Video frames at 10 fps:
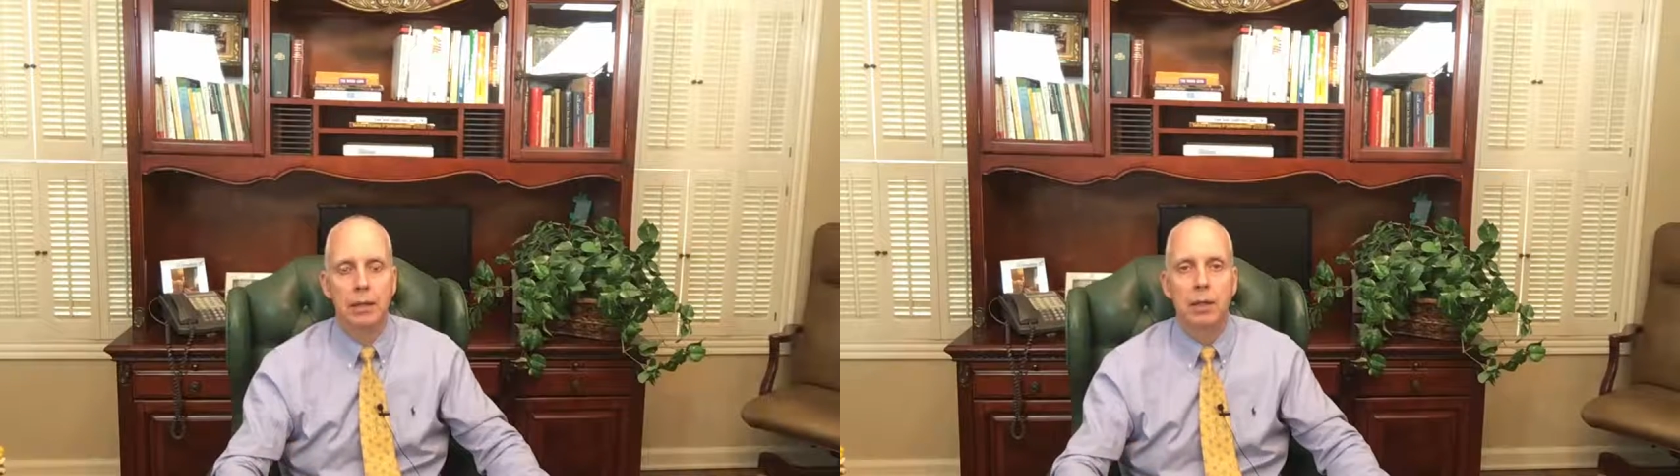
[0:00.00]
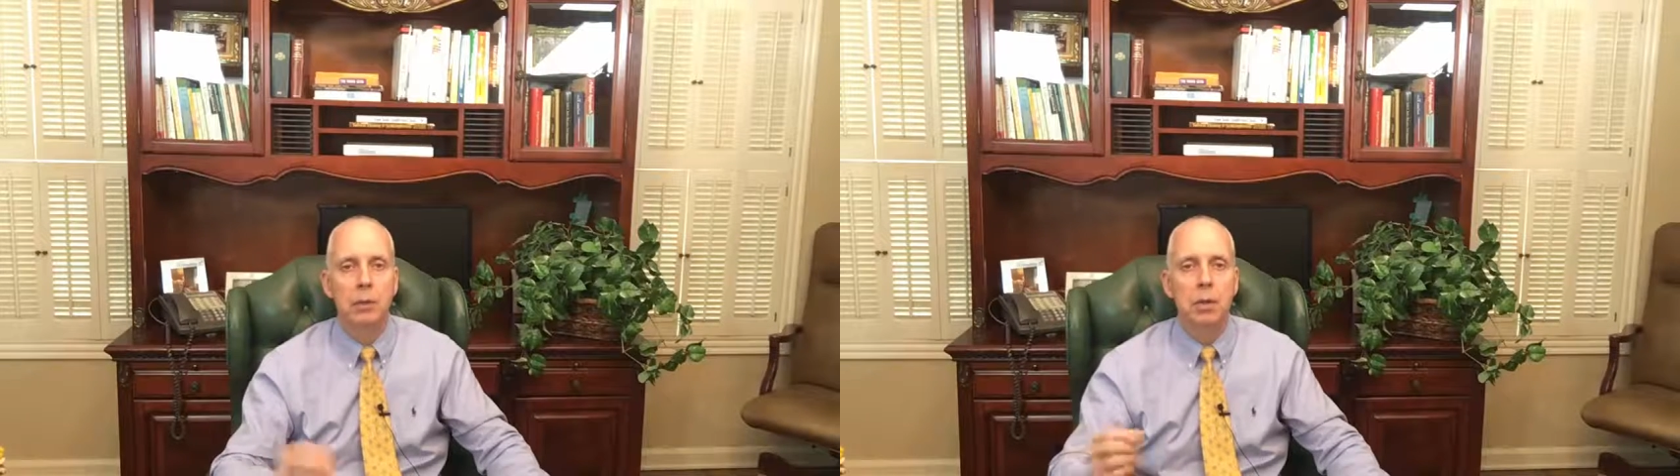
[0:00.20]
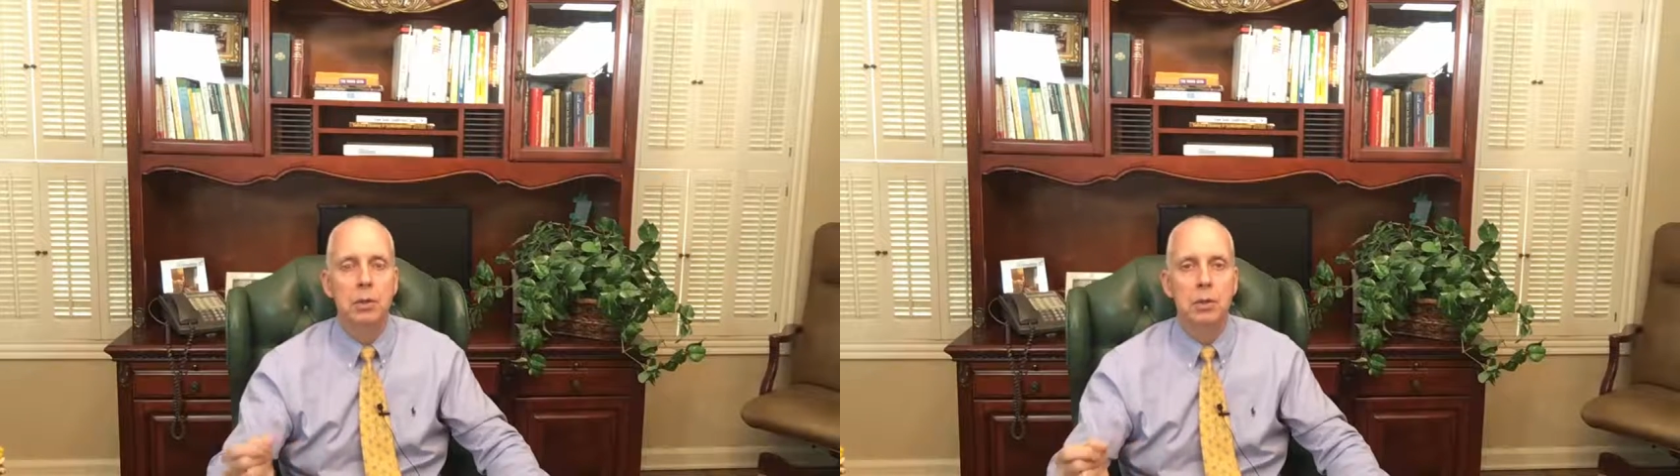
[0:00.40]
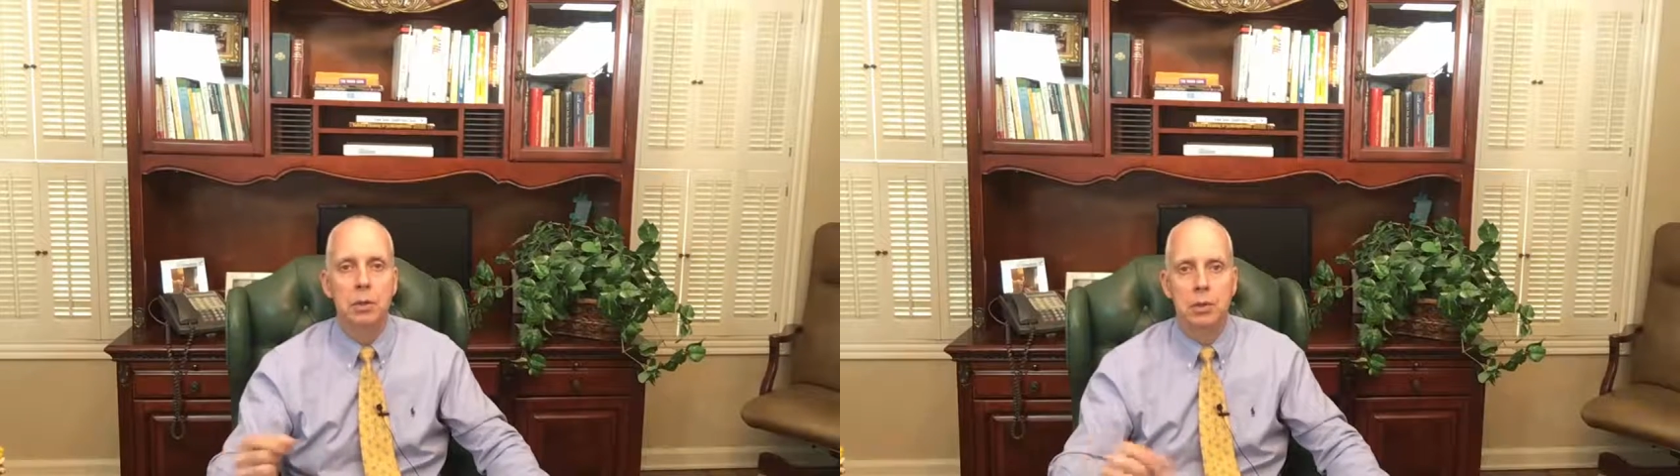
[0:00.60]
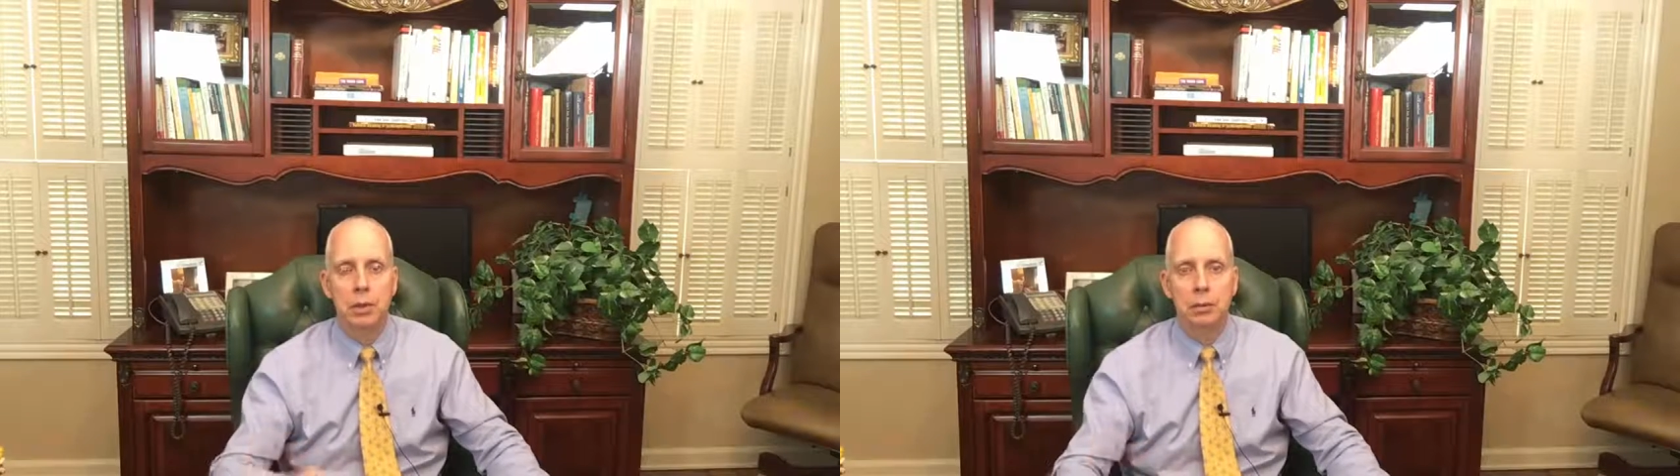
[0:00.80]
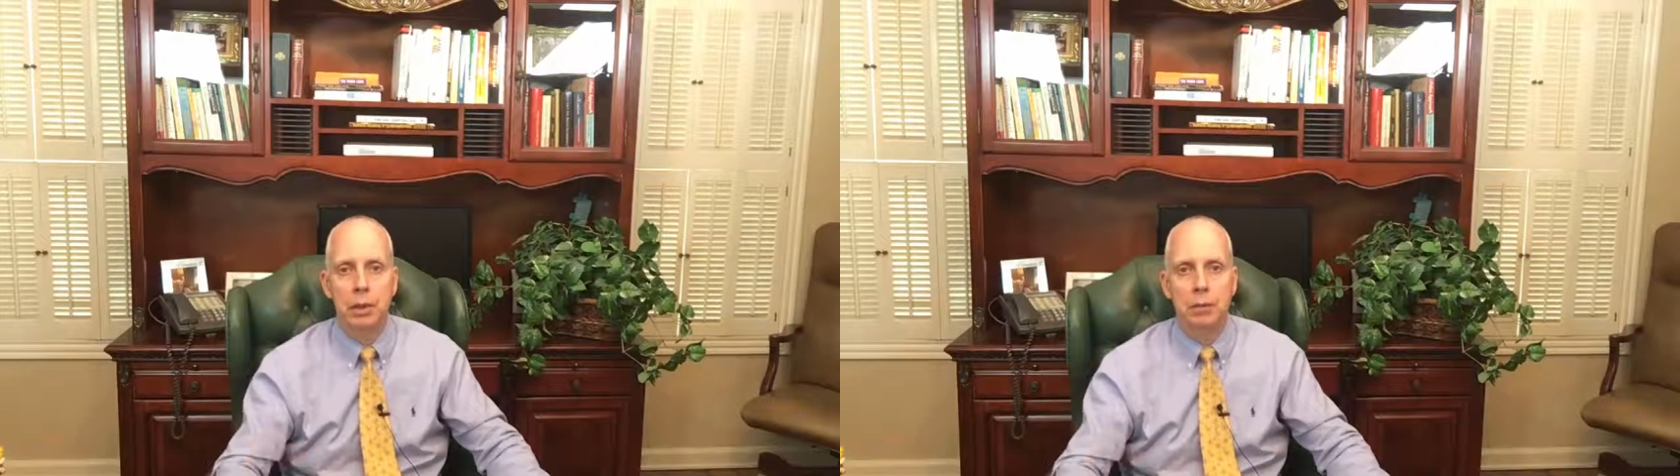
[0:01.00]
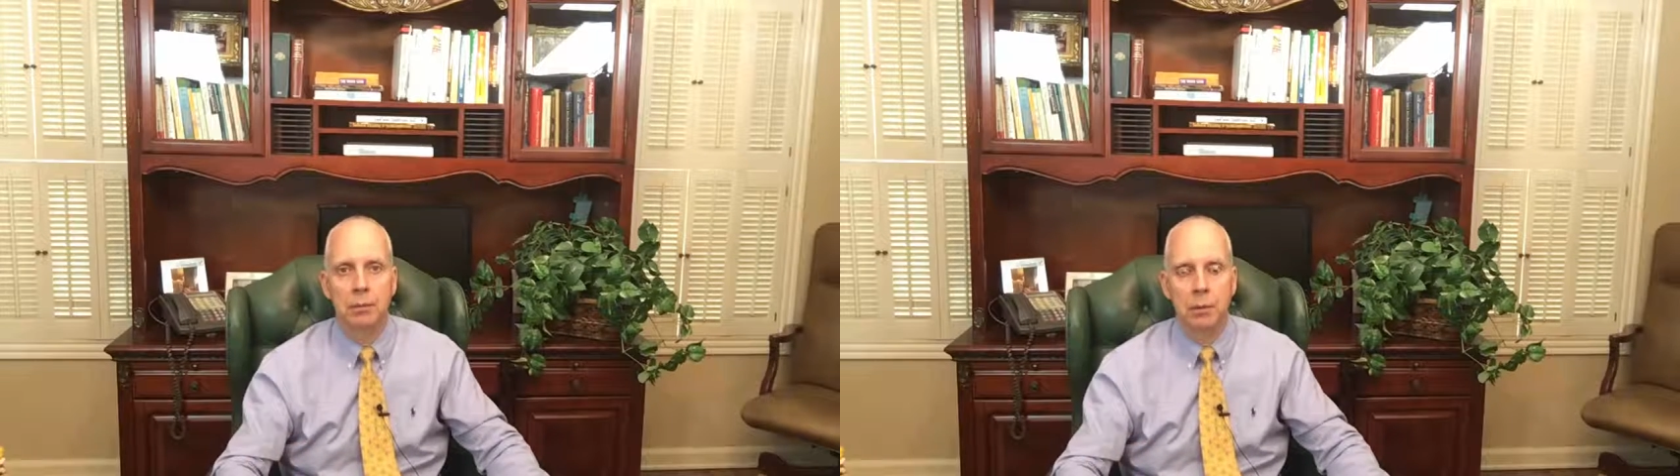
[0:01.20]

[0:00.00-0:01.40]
that are also contributing.